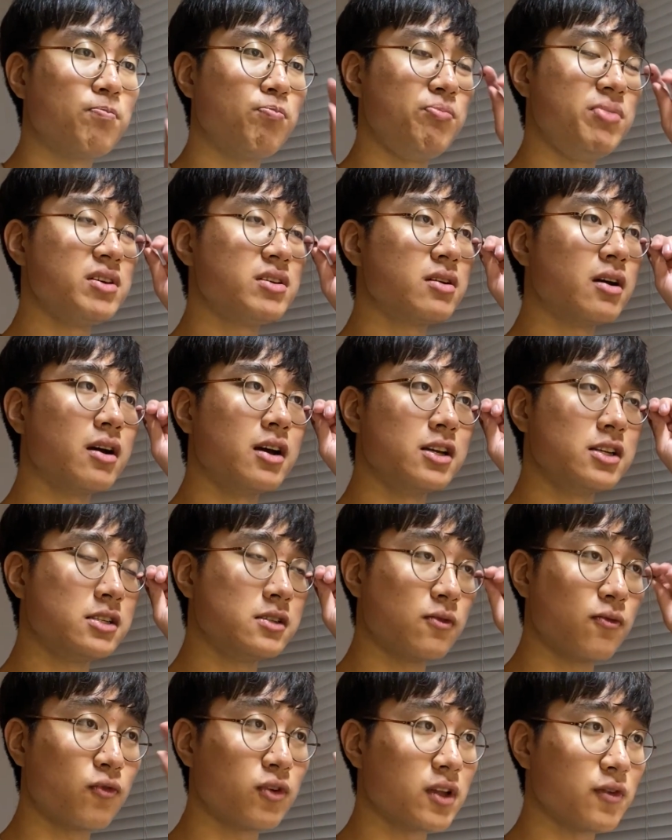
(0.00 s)

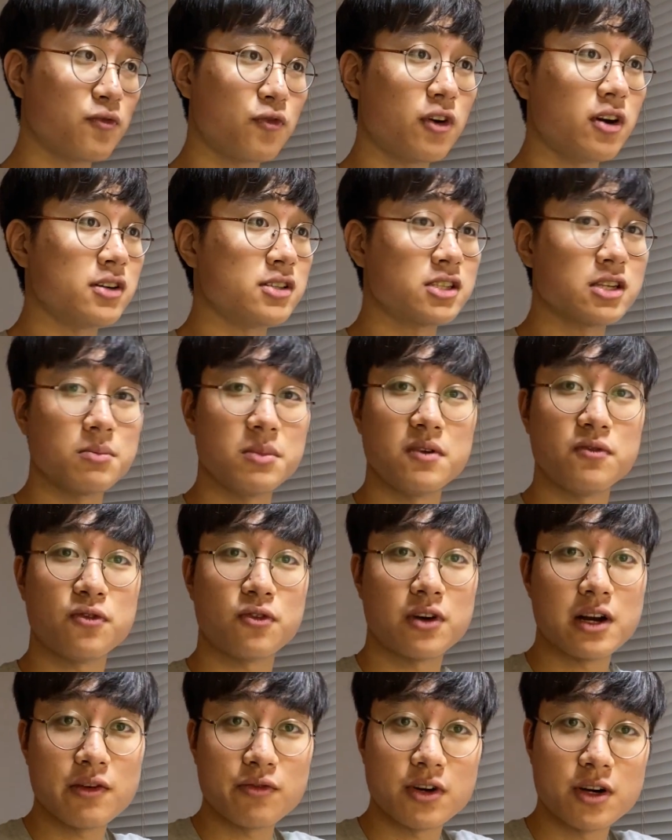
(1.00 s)
because for the first time in
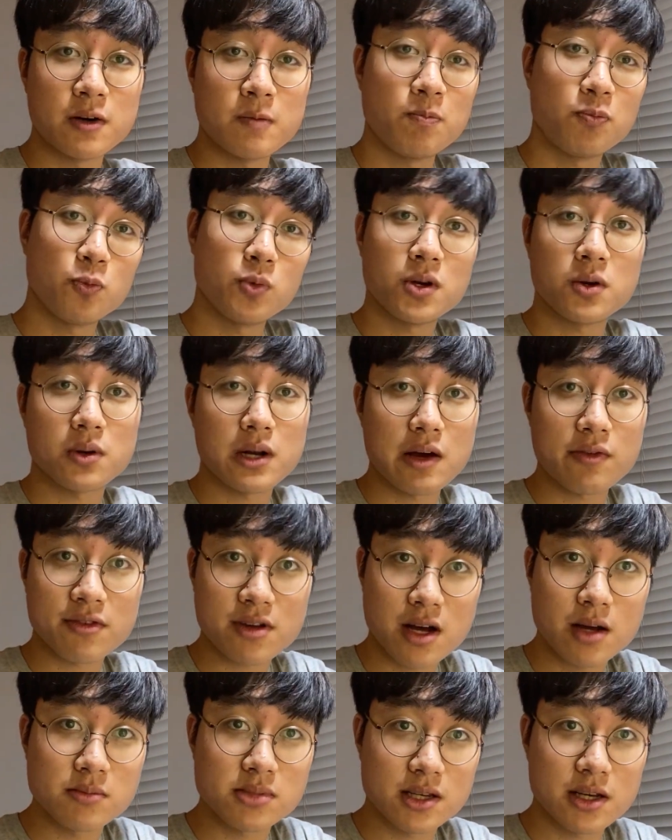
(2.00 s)
forever, we don't have
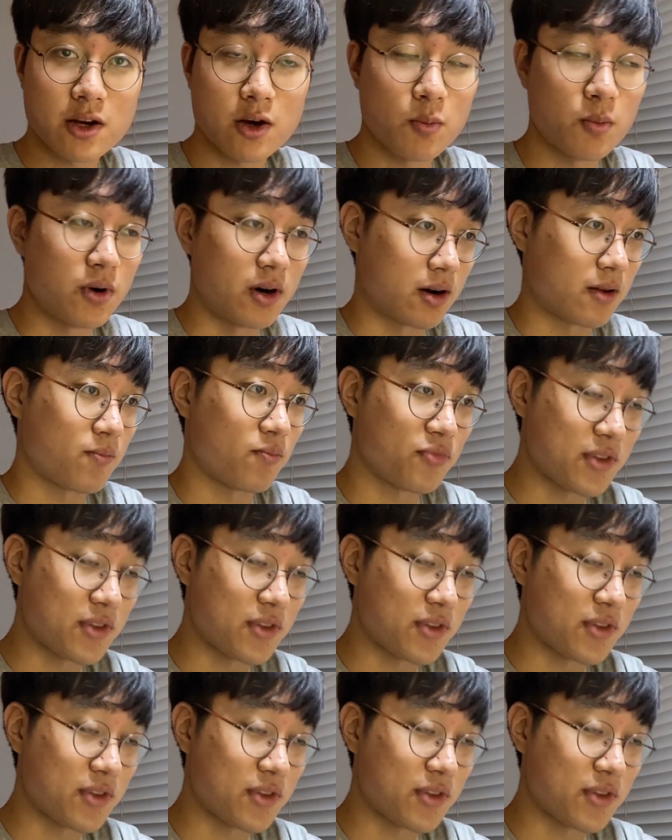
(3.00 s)
comp sci homework.